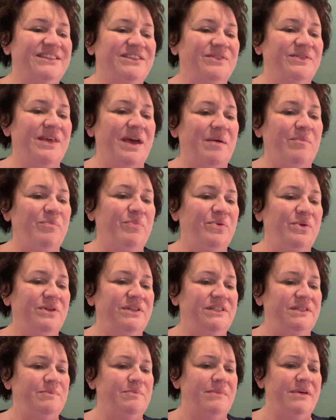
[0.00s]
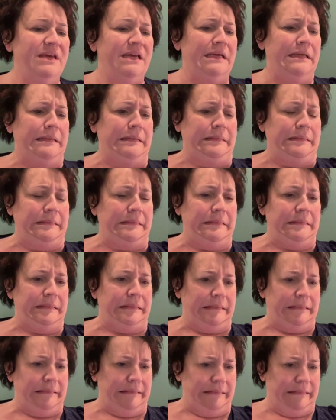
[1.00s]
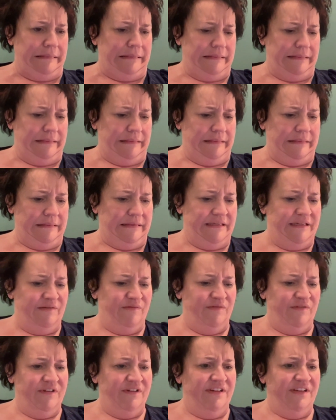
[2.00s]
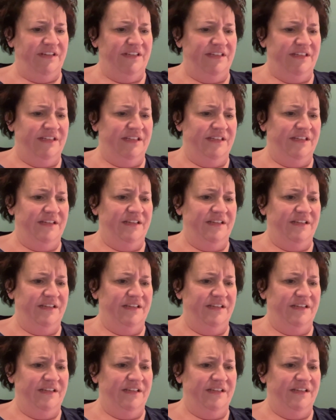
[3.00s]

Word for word: so that puts me. is that right?